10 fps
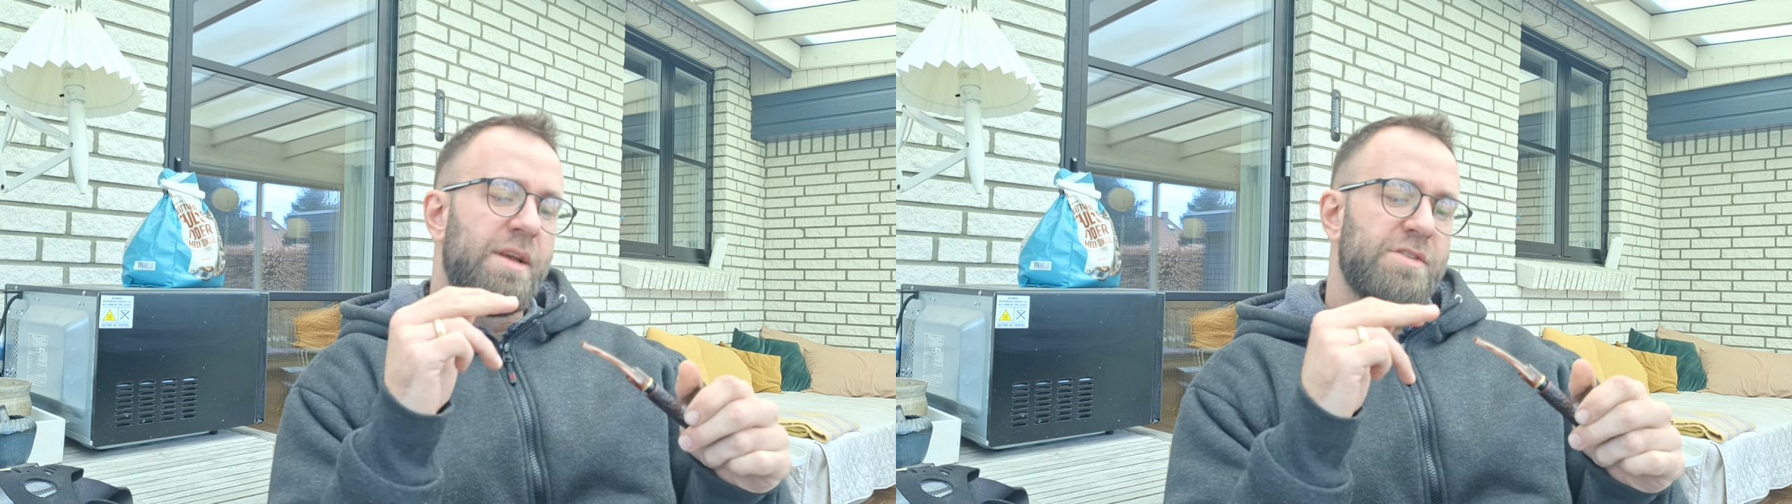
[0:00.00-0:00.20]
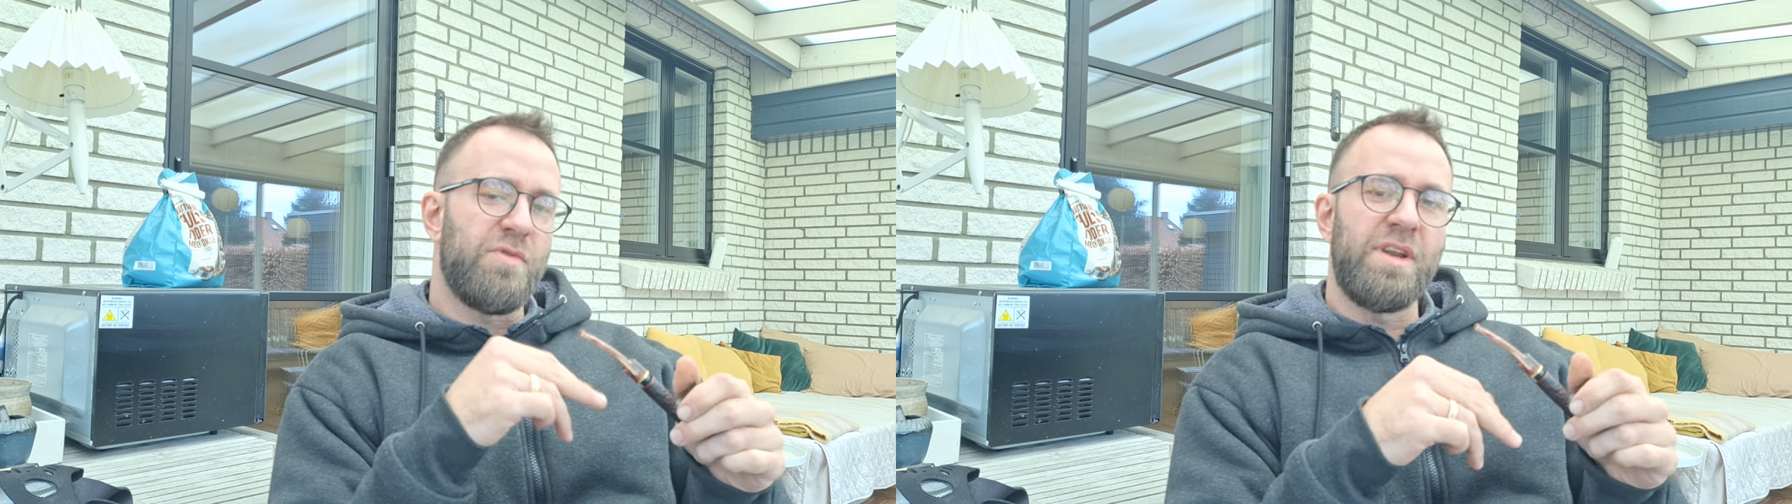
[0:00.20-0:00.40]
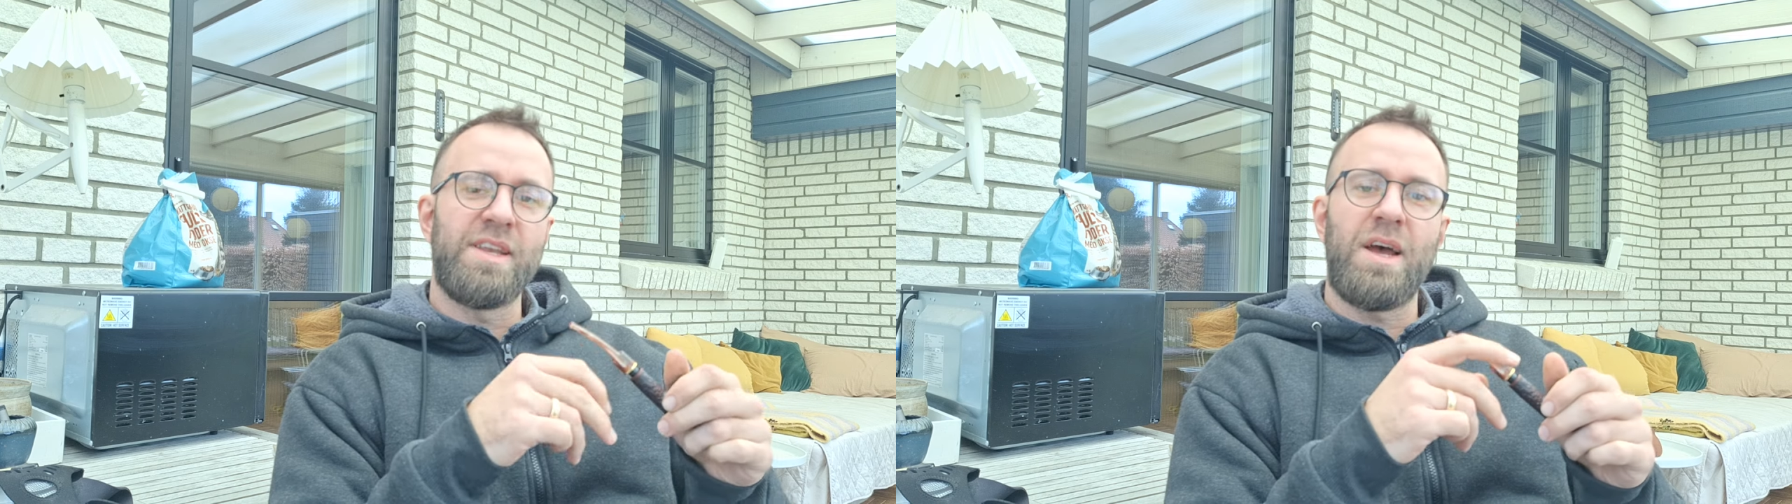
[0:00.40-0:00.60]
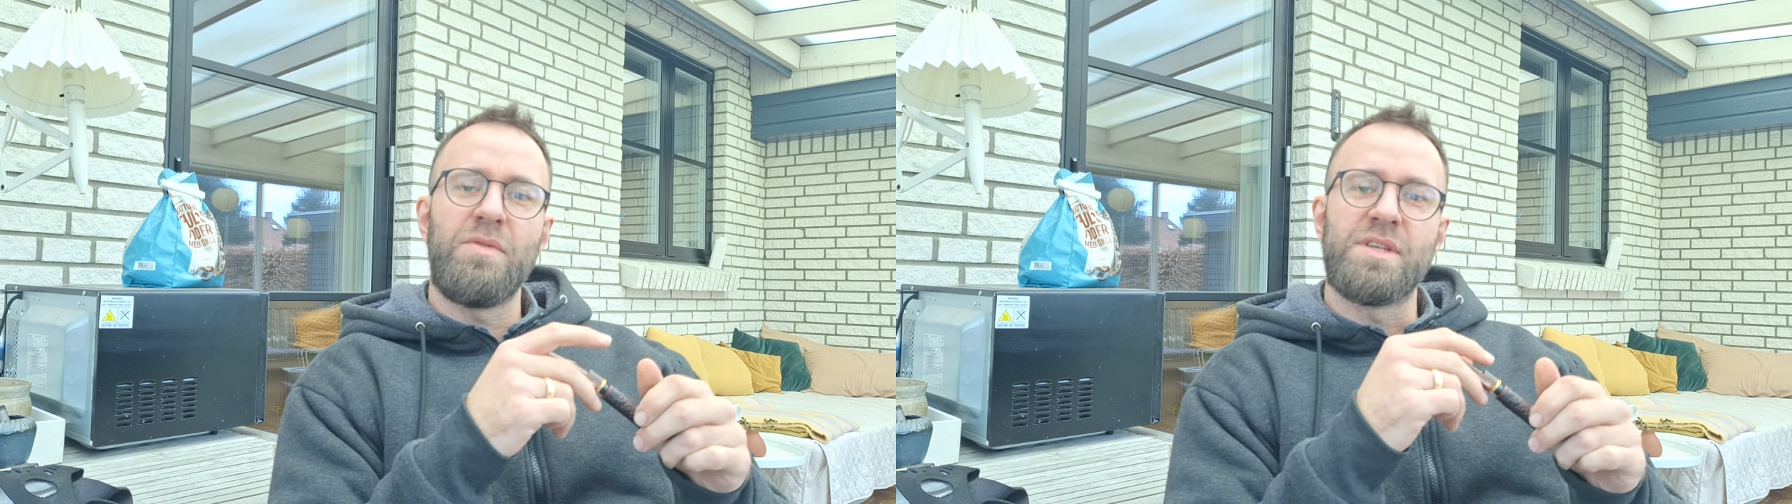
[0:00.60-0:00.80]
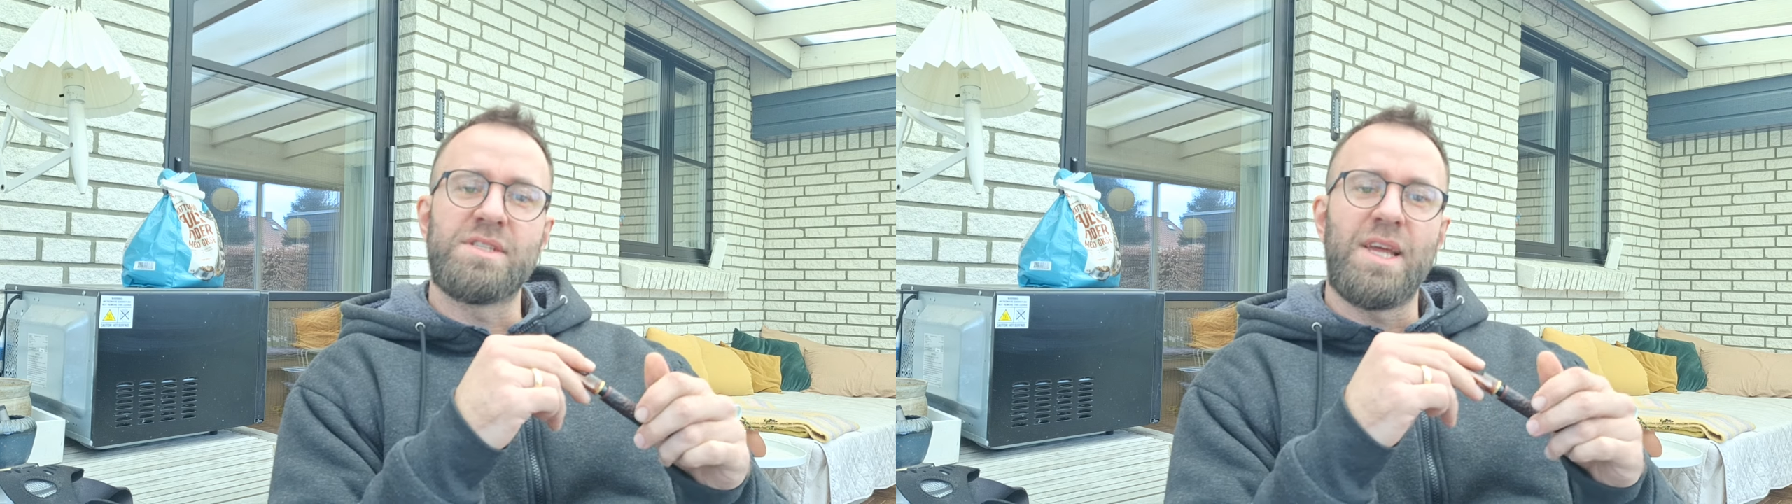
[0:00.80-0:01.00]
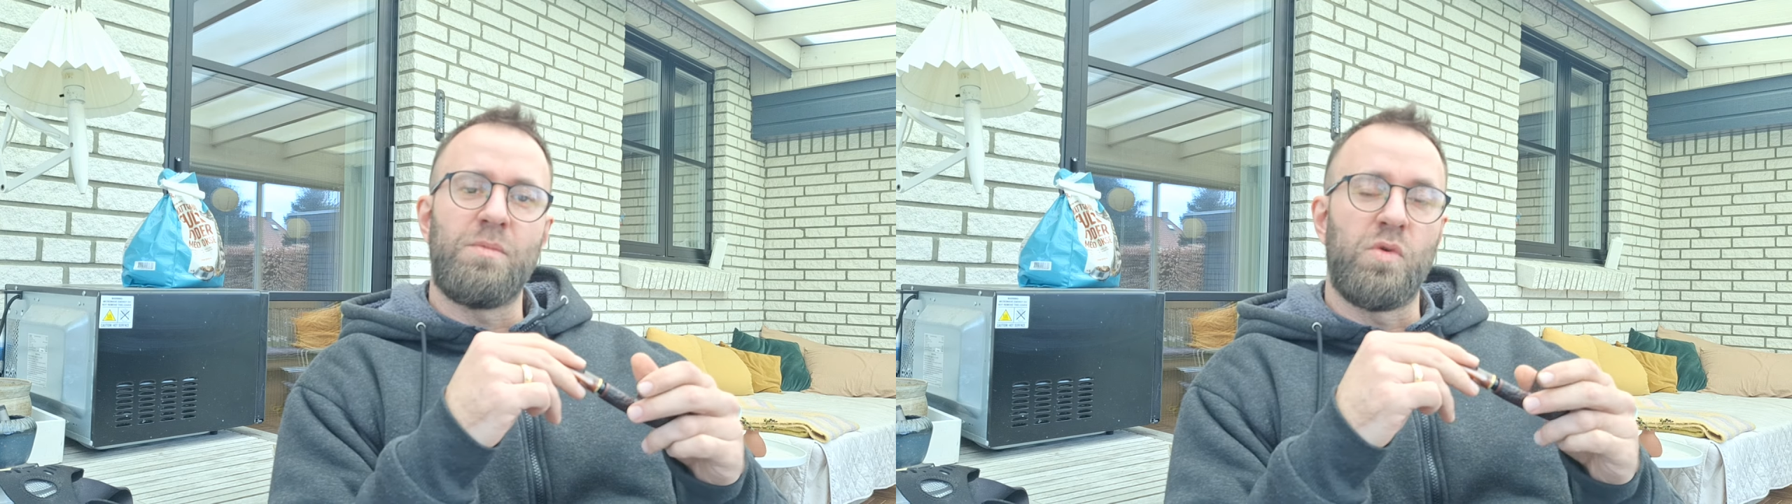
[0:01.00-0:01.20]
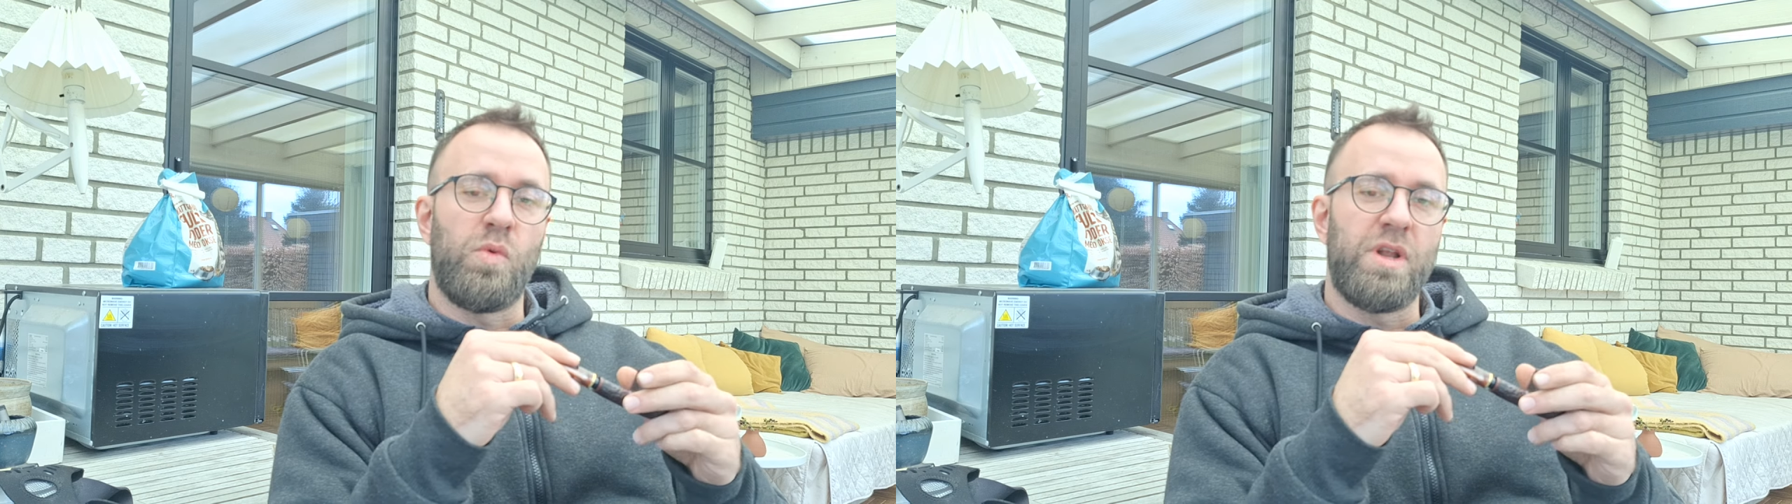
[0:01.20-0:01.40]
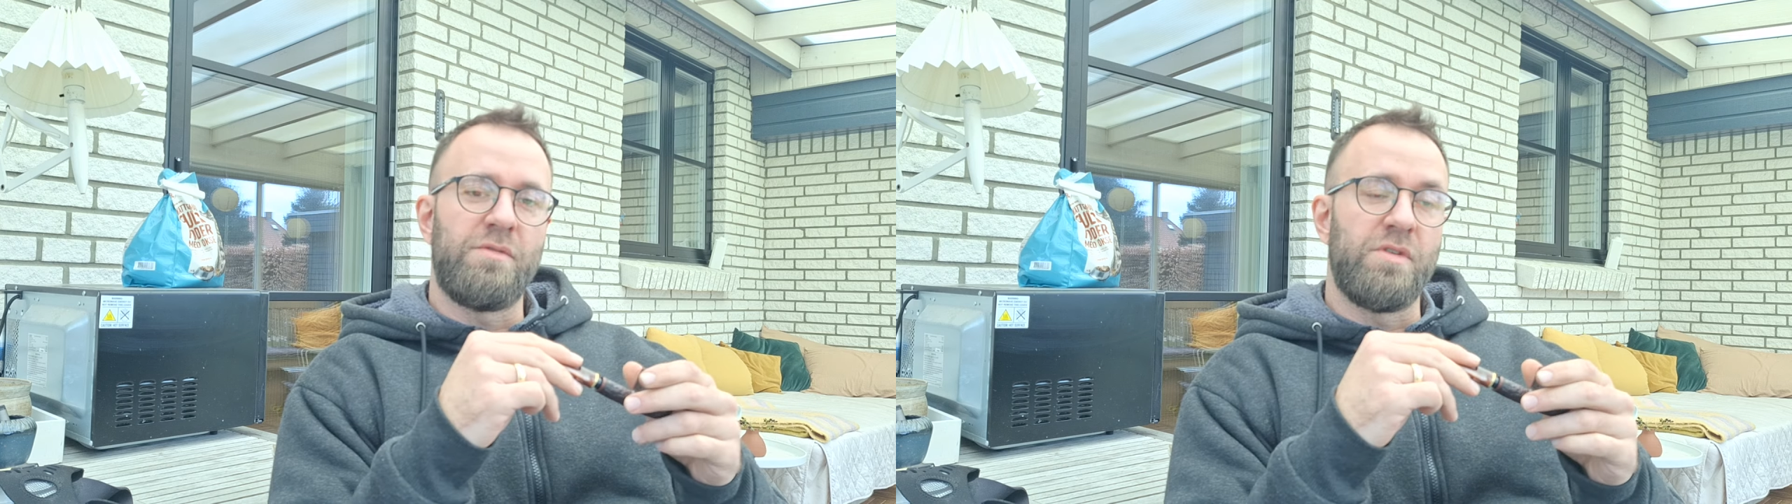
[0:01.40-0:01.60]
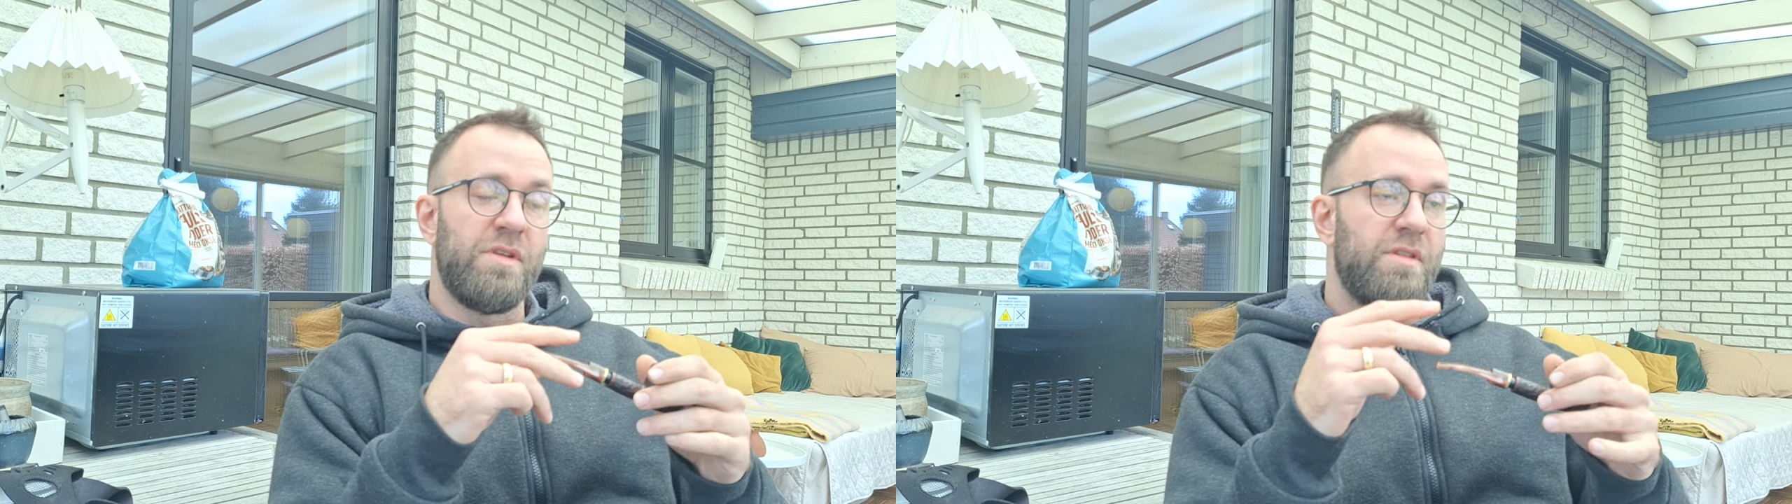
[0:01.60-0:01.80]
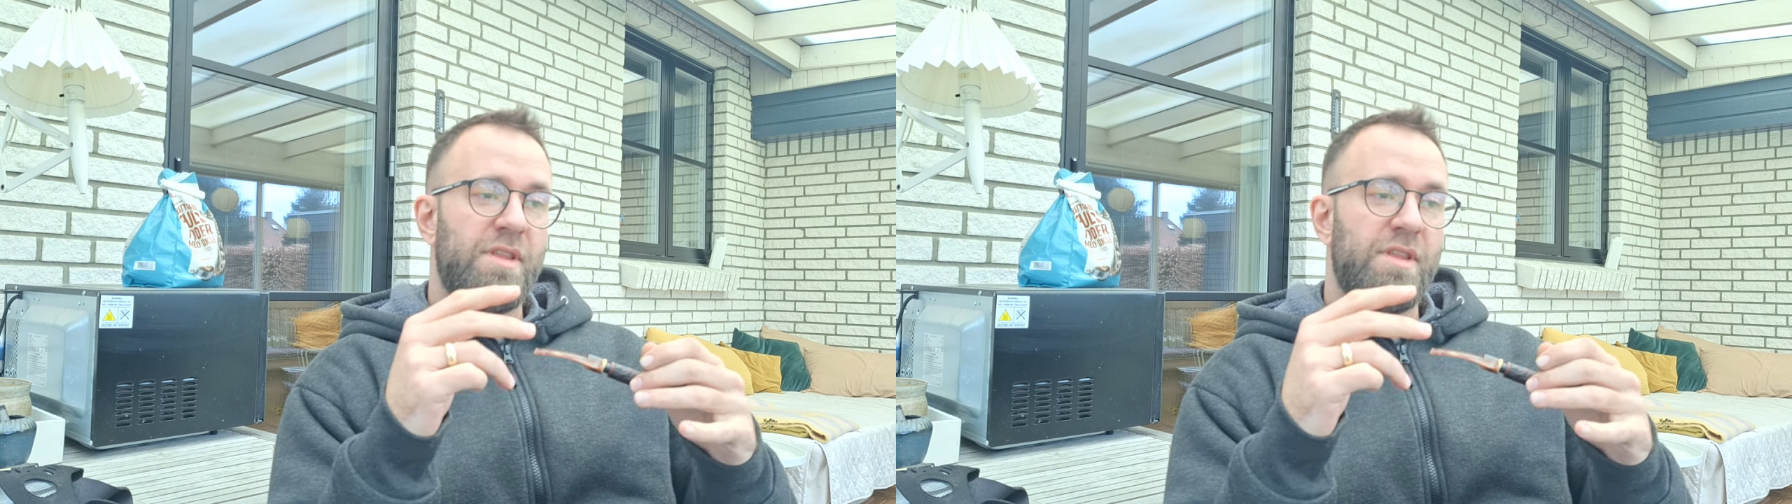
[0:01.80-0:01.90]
is running down the stem or whatever,